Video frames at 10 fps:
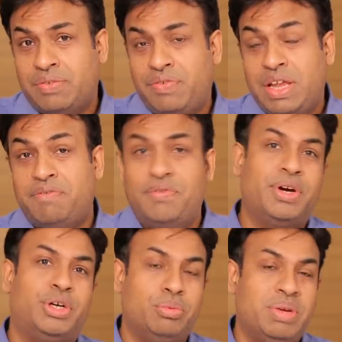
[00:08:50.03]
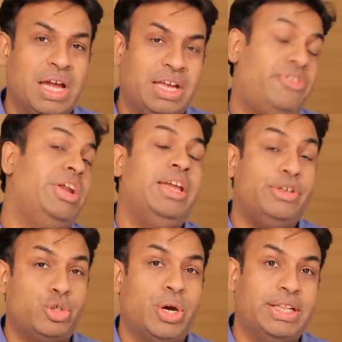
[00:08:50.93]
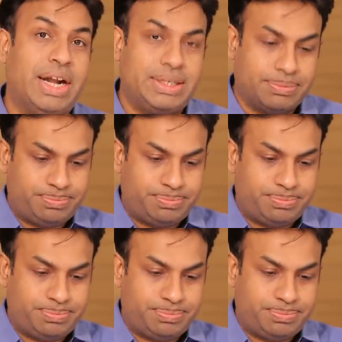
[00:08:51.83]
feel work to me. I really enjoy that.